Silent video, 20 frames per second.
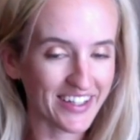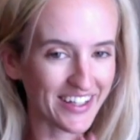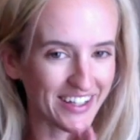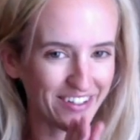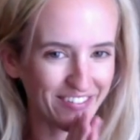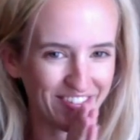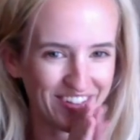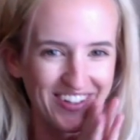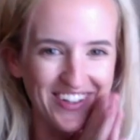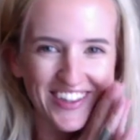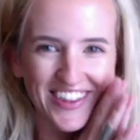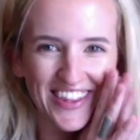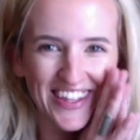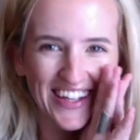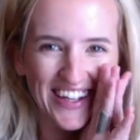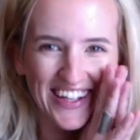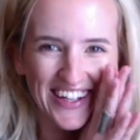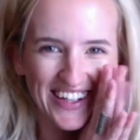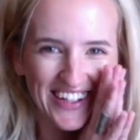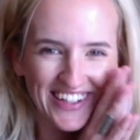get a few
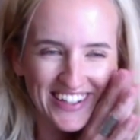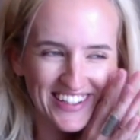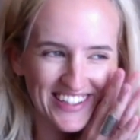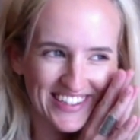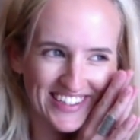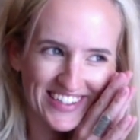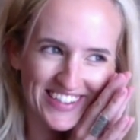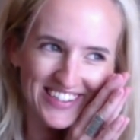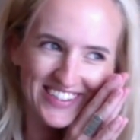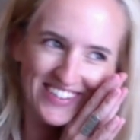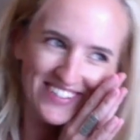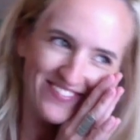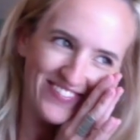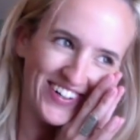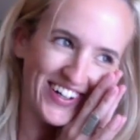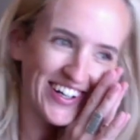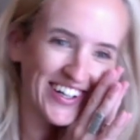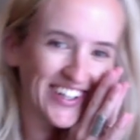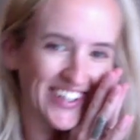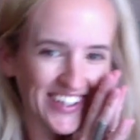things this
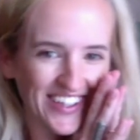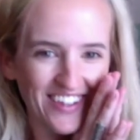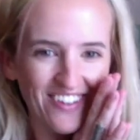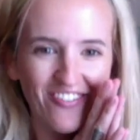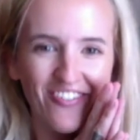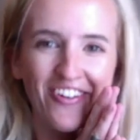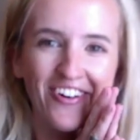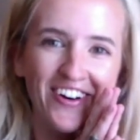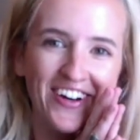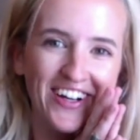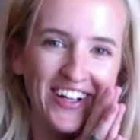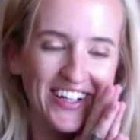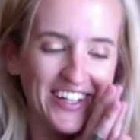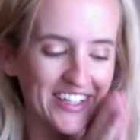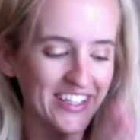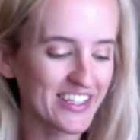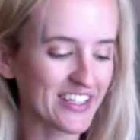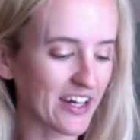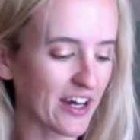month for it.